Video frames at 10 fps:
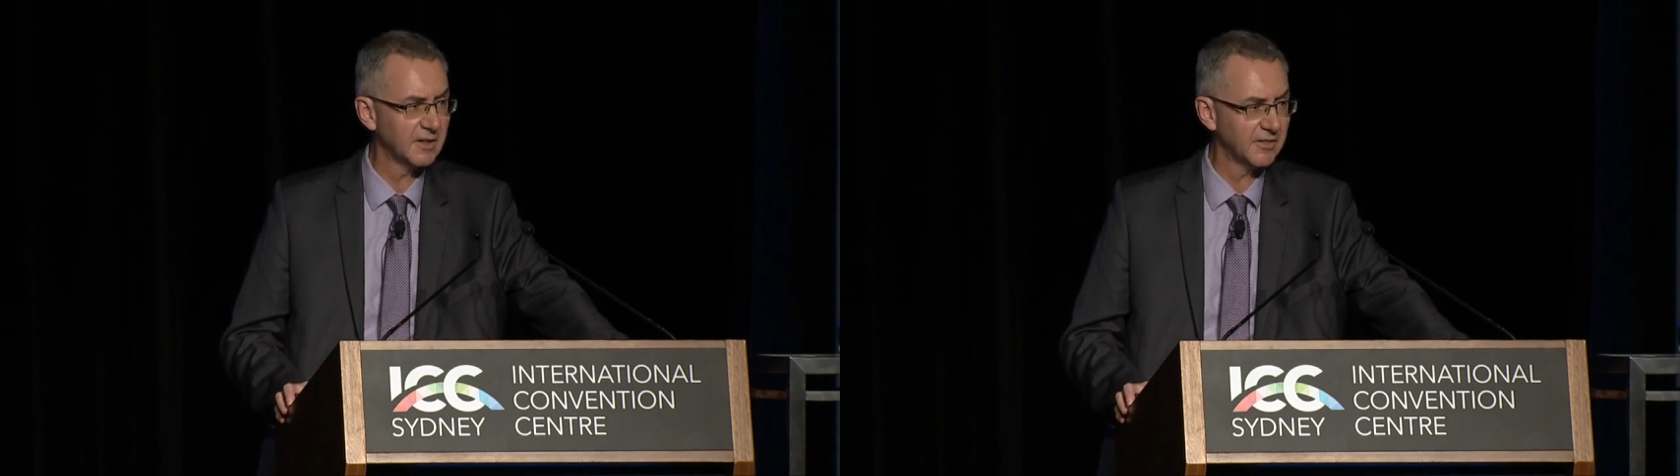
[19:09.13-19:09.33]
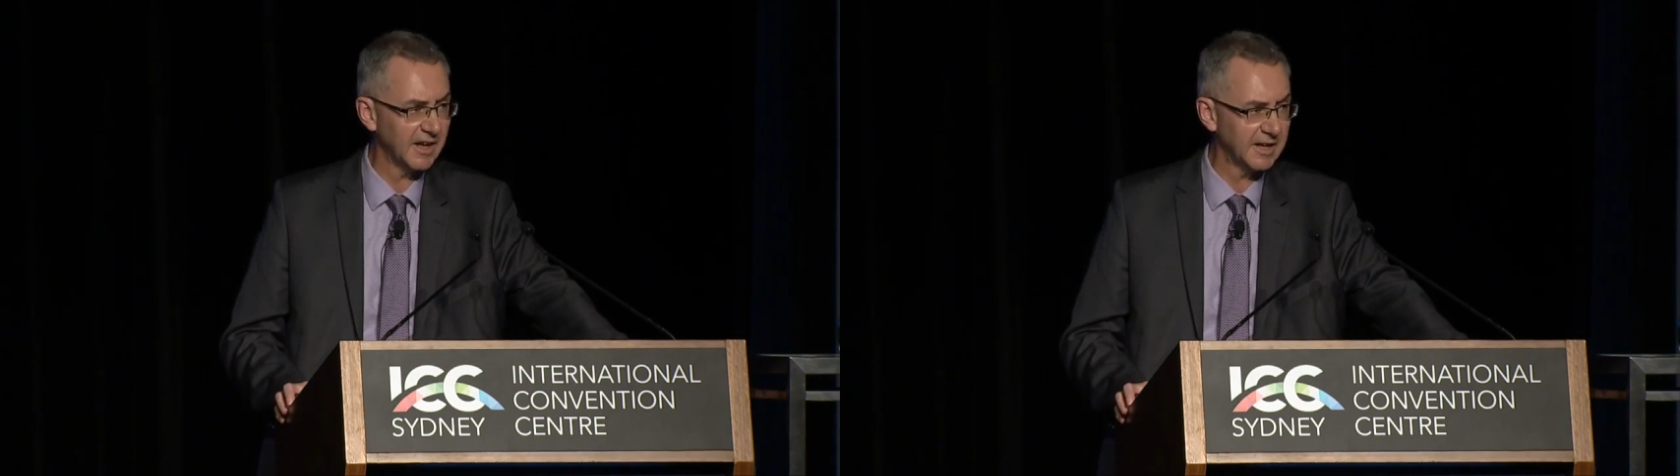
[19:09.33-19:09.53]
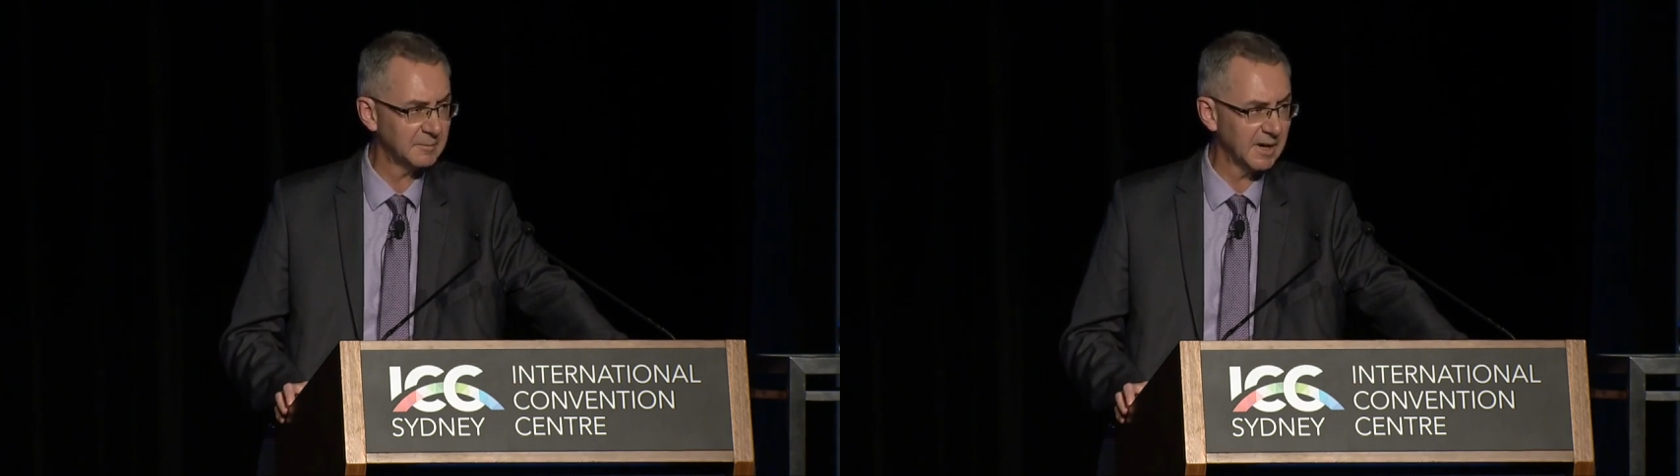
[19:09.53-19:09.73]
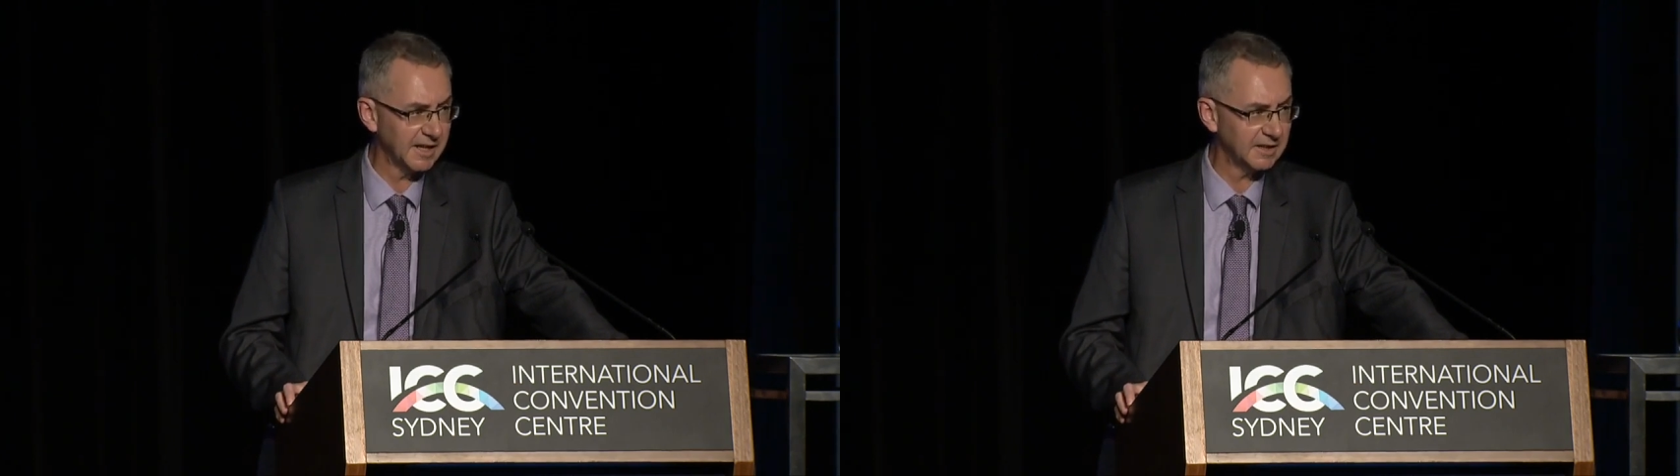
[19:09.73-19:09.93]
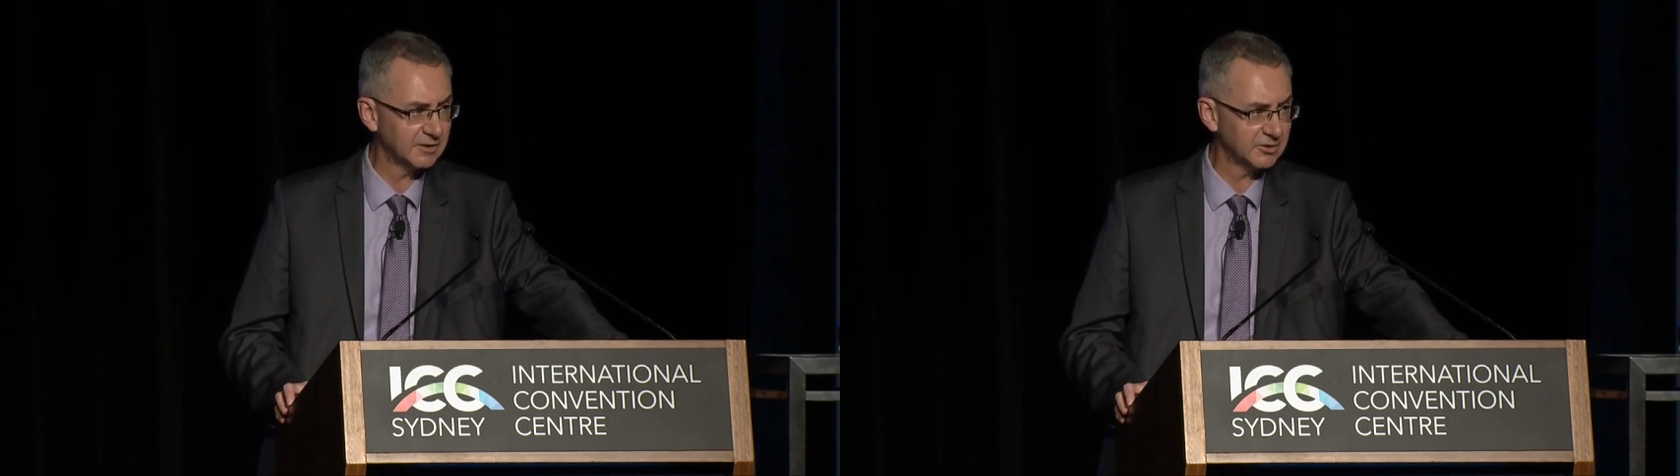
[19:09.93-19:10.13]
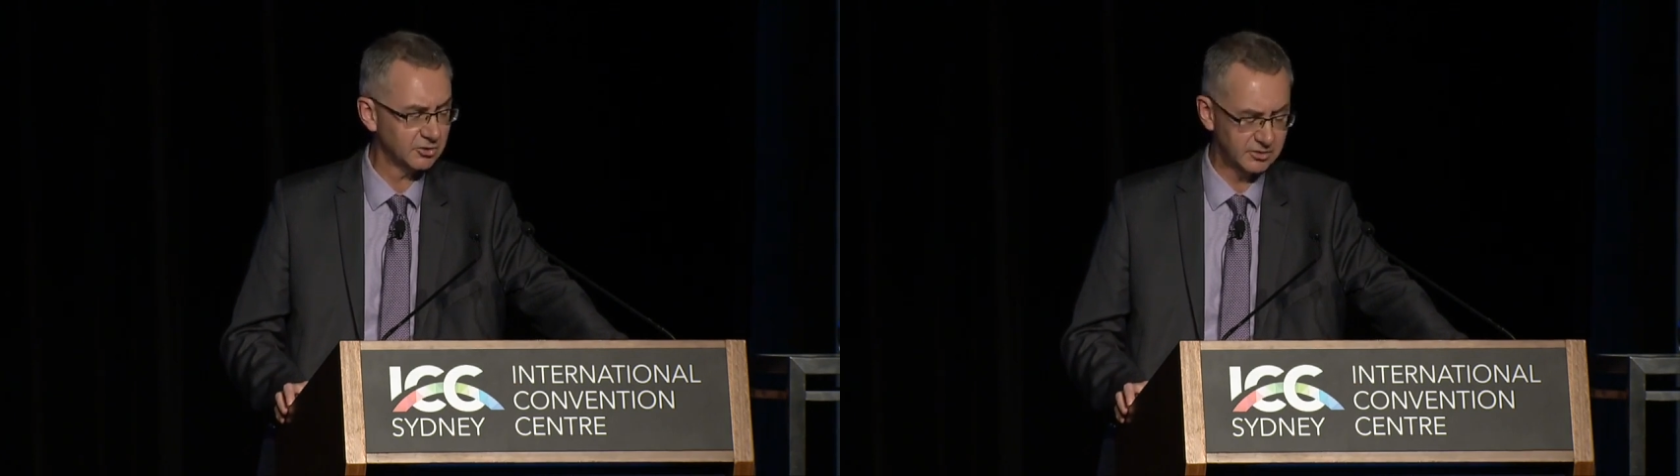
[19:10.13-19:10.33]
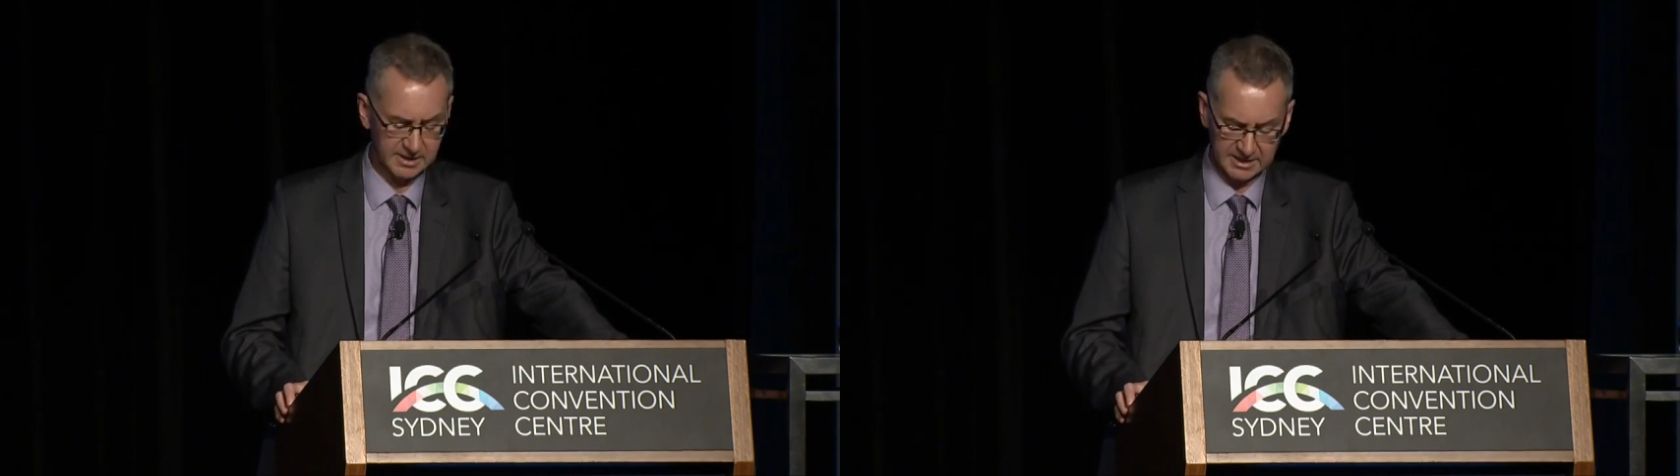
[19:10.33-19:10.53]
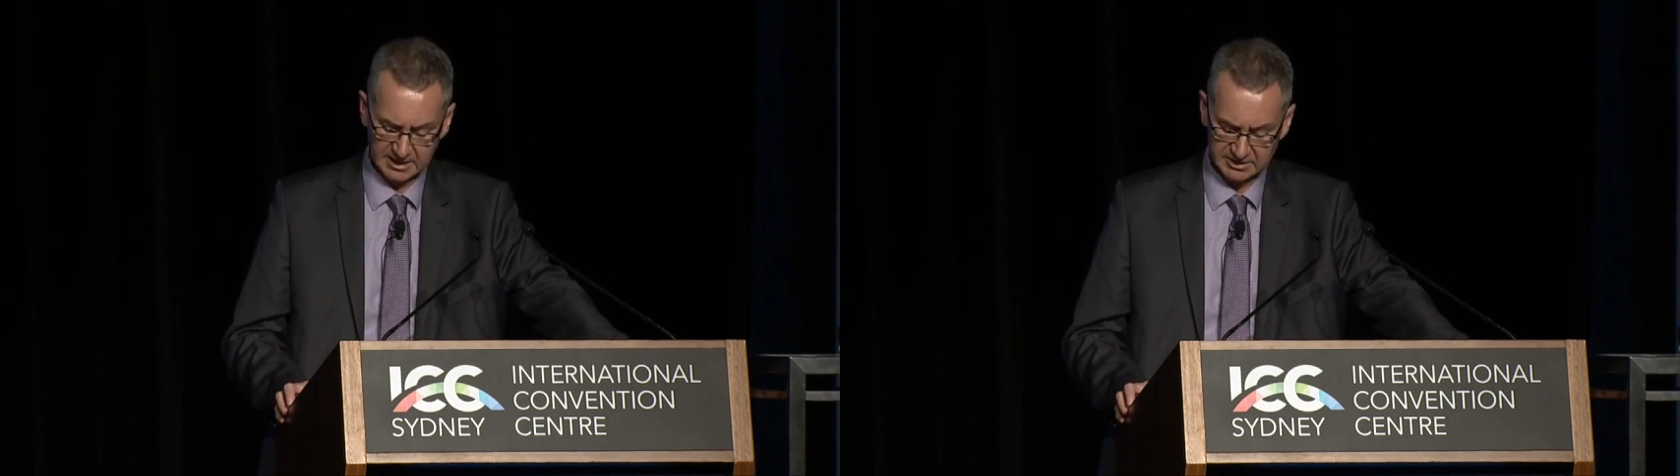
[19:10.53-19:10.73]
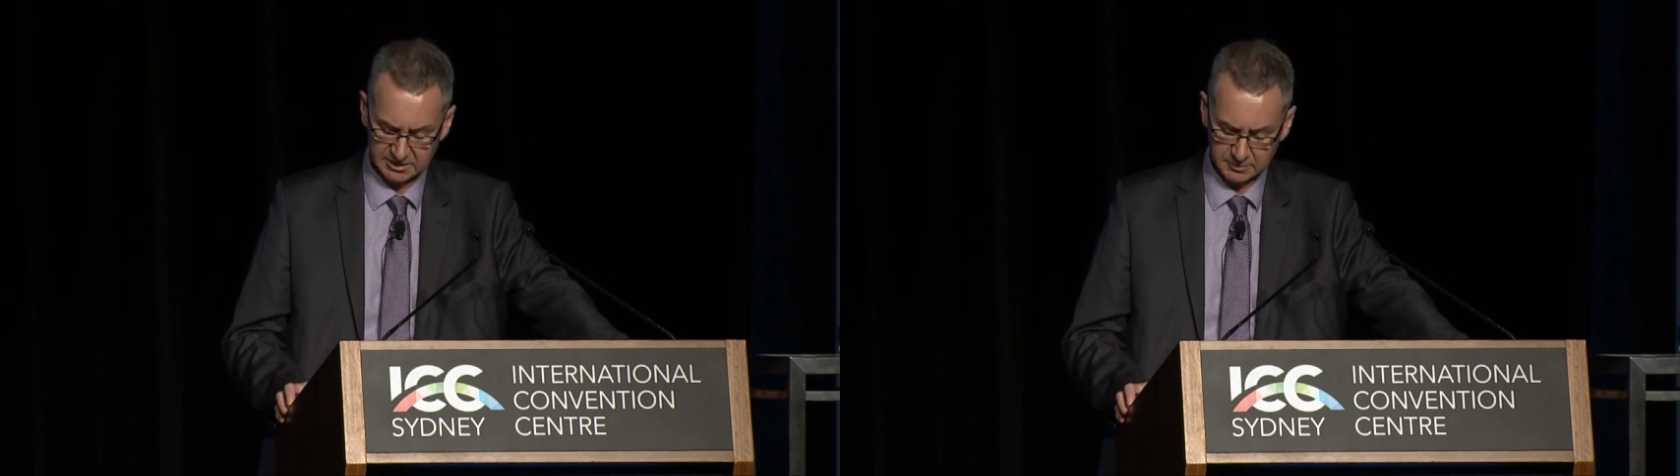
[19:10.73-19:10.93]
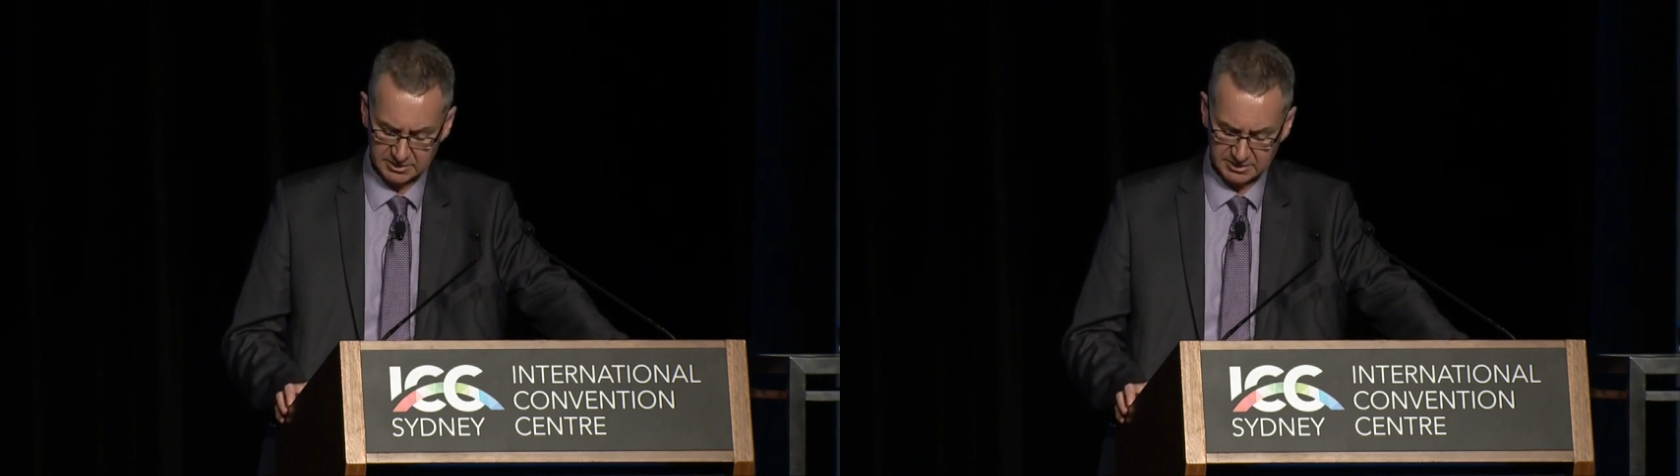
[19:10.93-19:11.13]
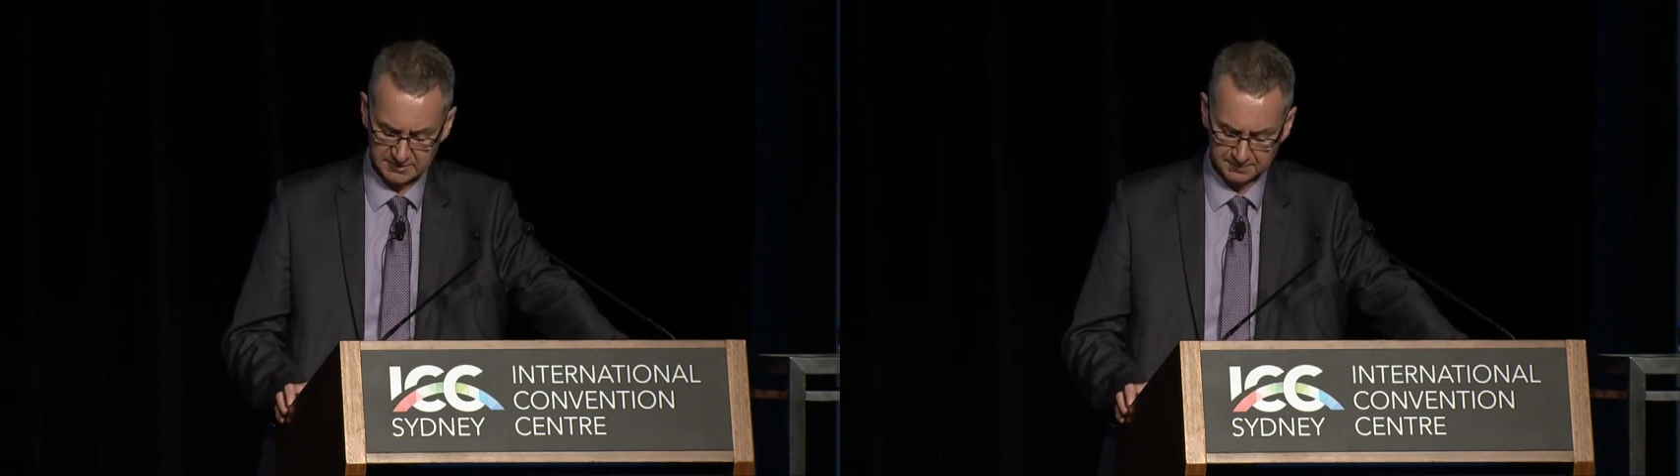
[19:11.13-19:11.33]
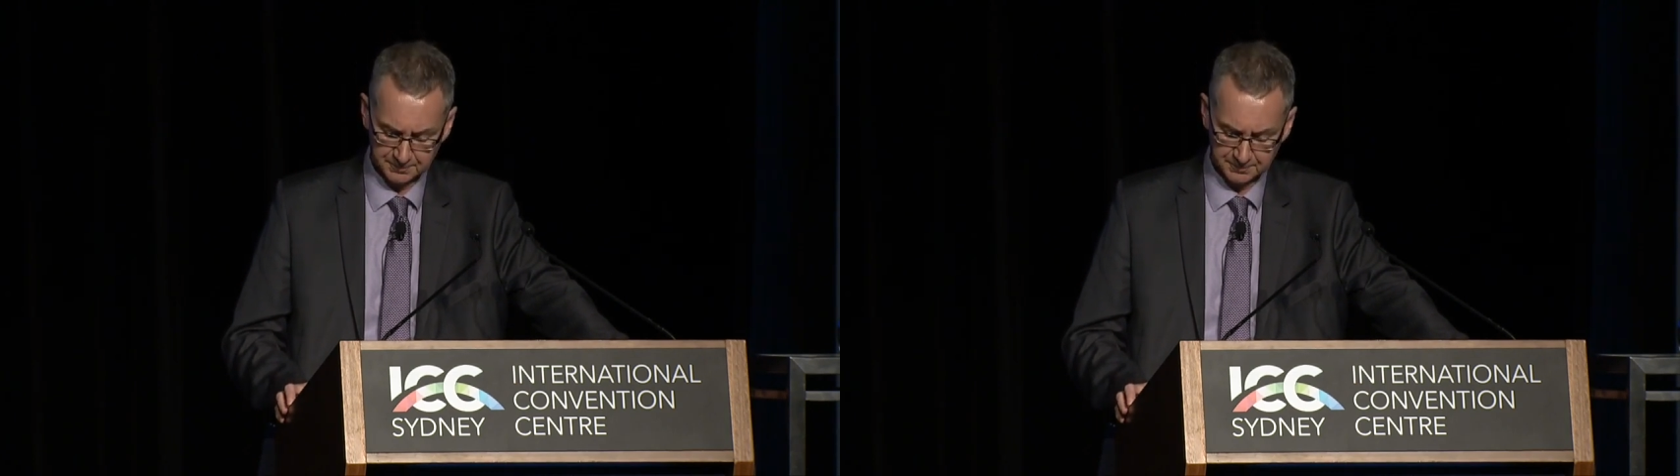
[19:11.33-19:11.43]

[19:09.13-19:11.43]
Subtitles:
they make to their customers.